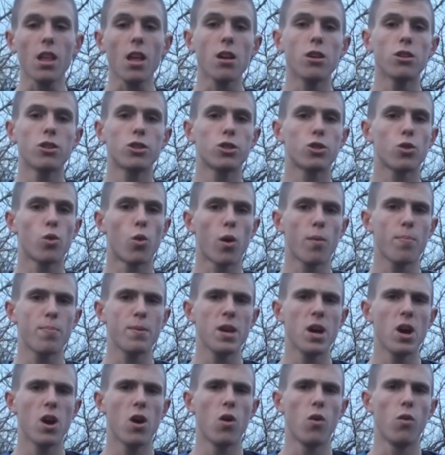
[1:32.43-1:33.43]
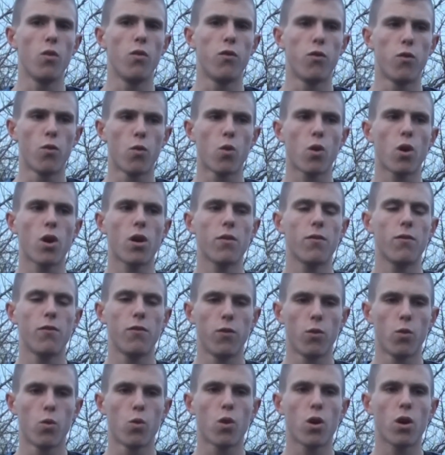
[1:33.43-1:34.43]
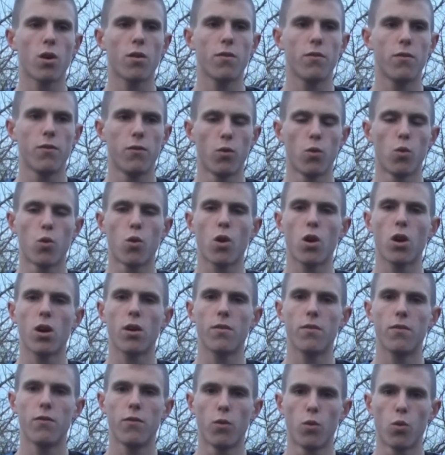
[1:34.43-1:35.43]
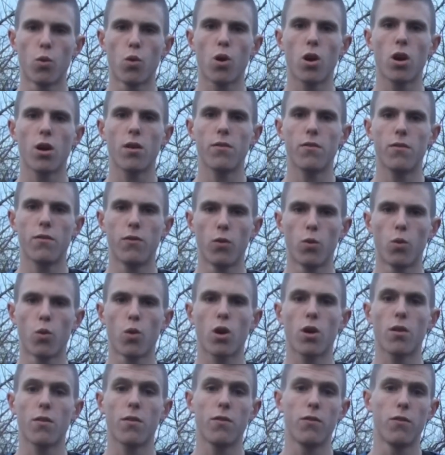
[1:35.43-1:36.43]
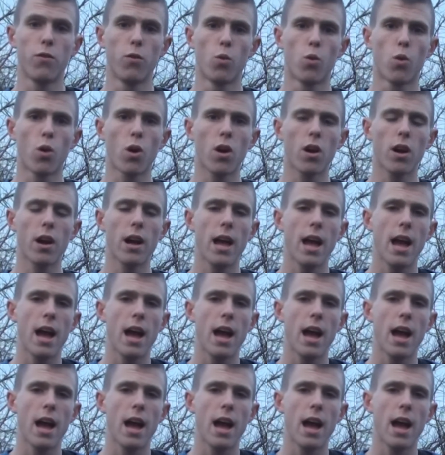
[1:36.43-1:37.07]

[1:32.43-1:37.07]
Scorpio four four four four four four.